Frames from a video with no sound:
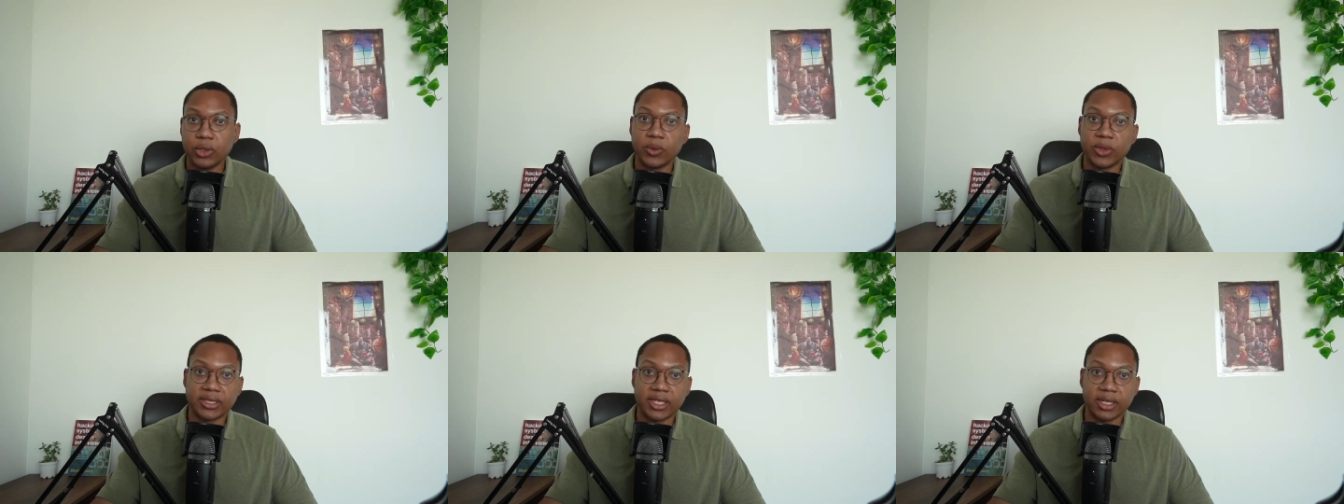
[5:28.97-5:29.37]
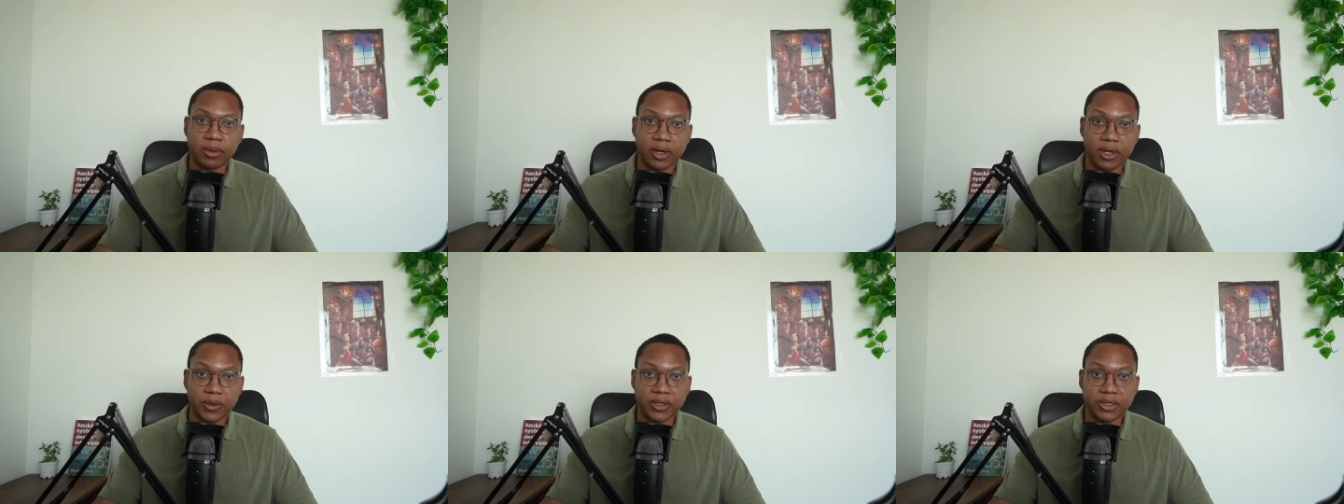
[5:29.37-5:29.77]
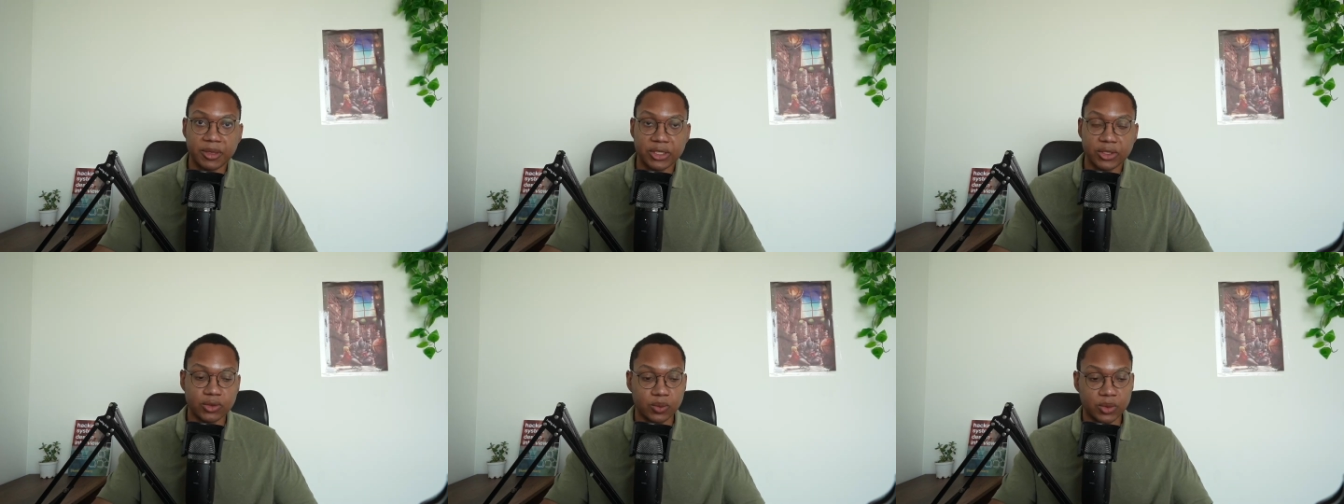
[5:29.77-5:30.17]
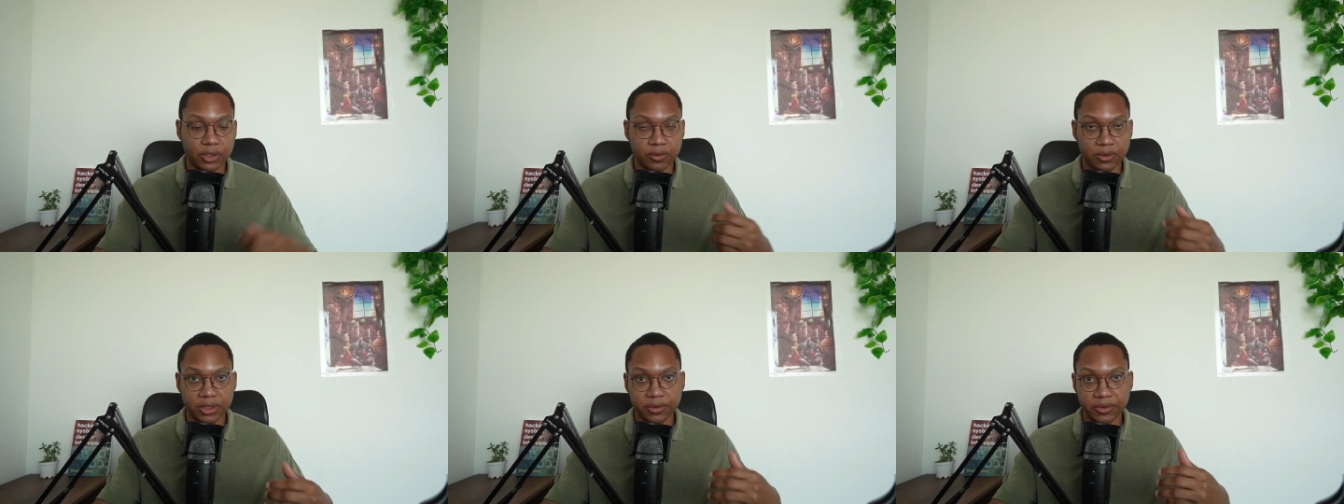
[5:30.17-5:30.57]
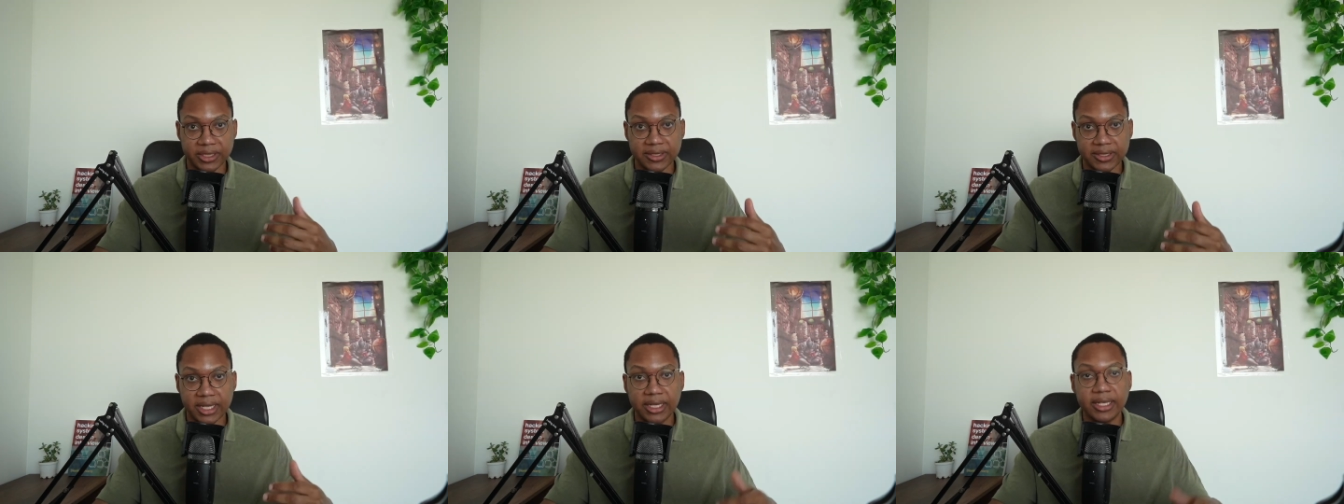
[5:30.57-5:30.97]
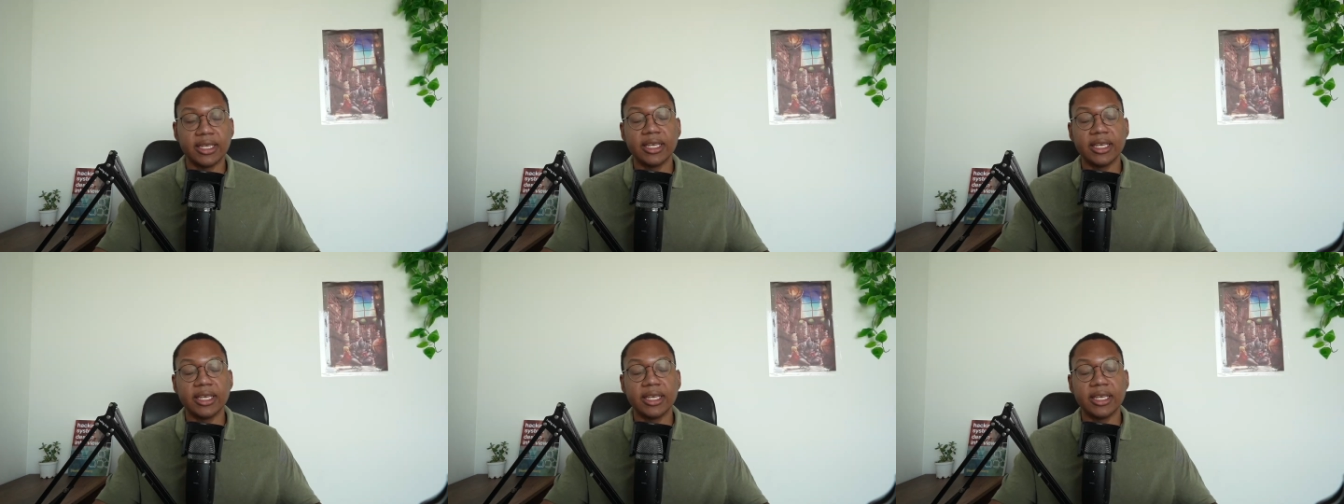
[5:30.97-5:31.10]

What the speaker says: you want to take progress pictures when you're really, really skinny,